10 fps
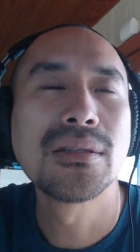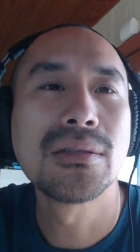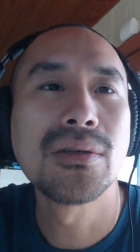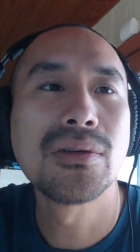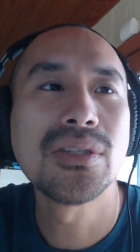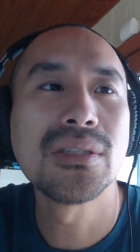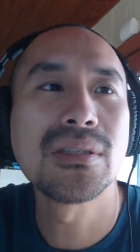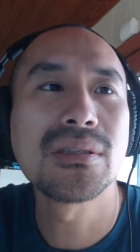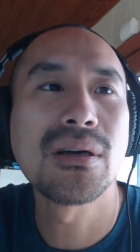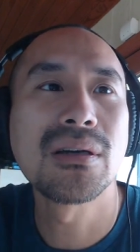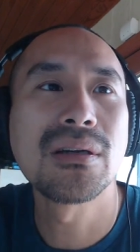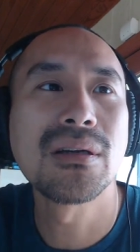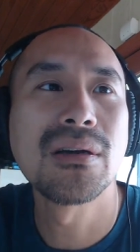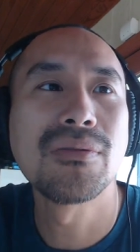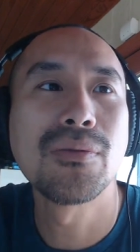Satoshi's is
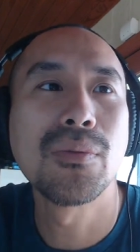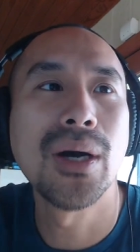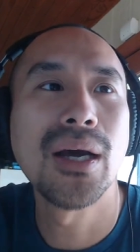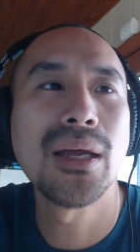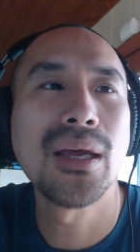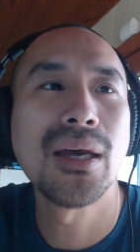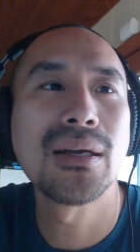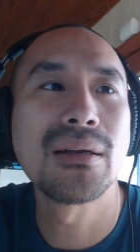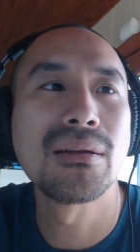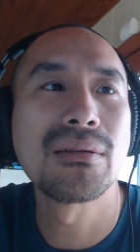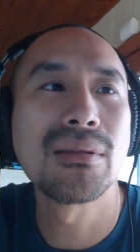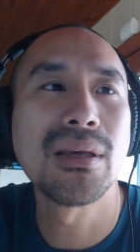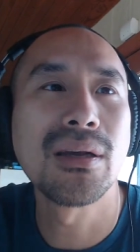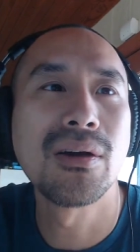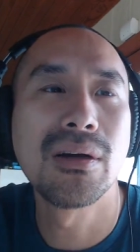hard enough. Why add
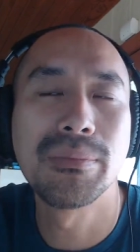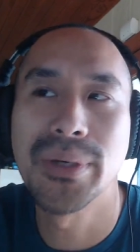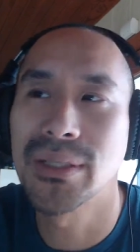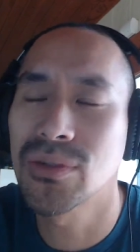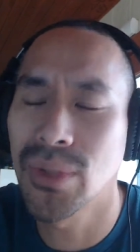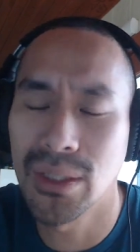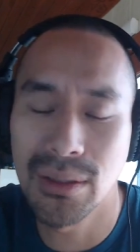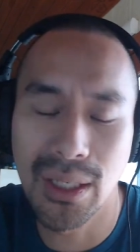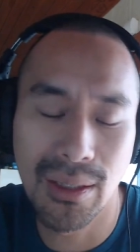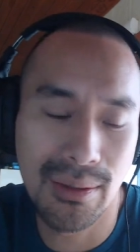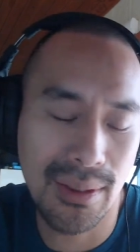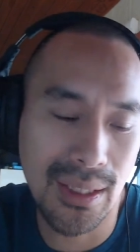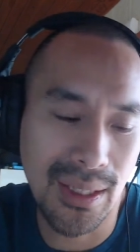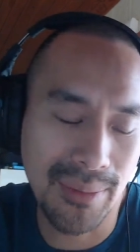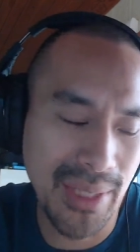another thing called bits? Well,
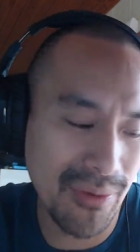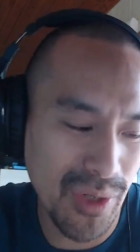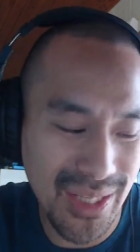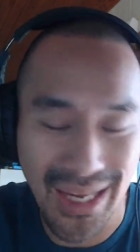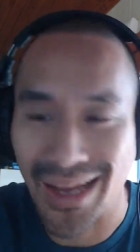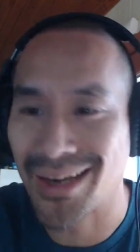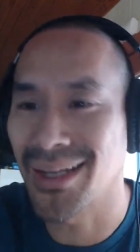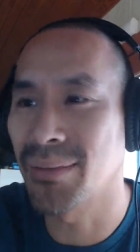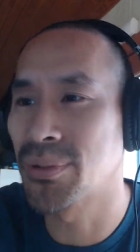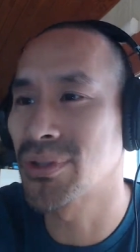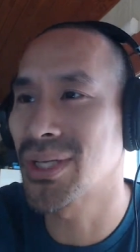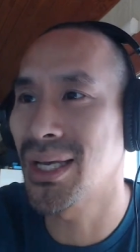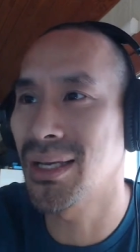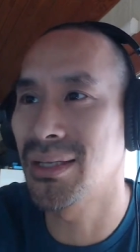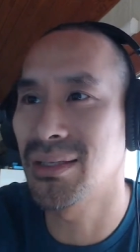I'm not really adding it per
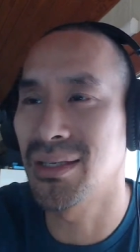se.